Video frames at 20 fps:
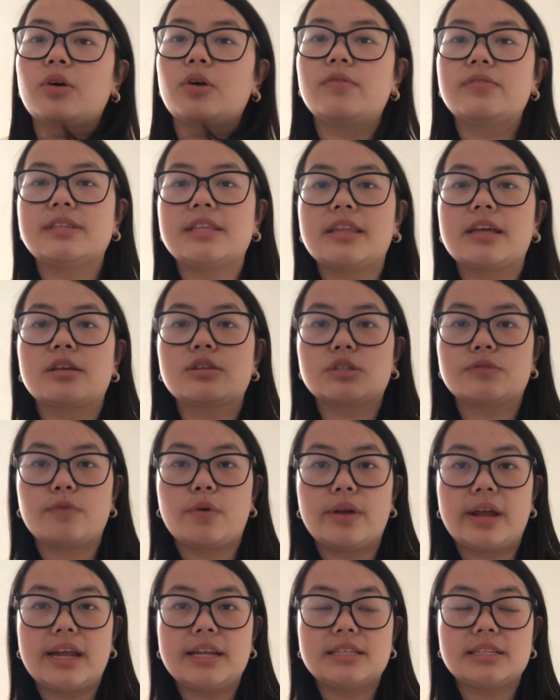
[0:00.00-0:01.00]
obviously the
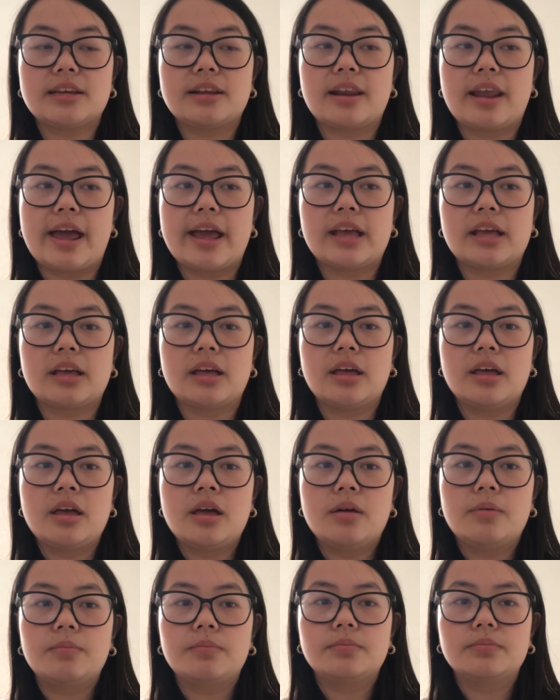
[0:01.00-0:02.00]
exfoliating like
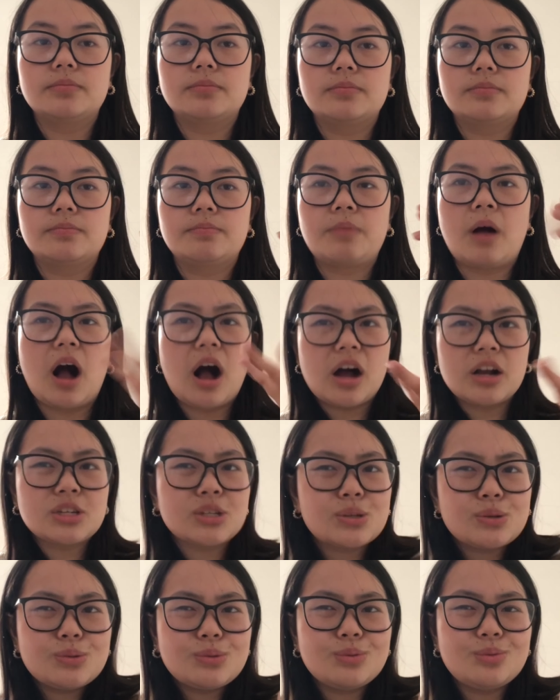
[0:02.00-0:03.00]

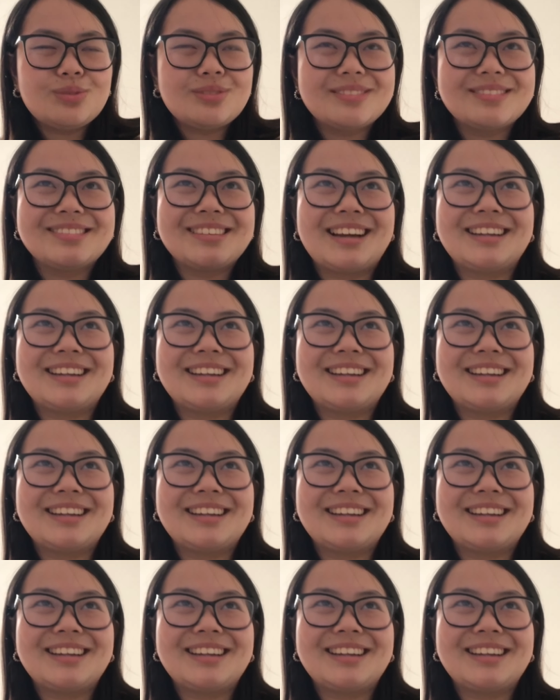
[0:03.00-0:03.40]
particles.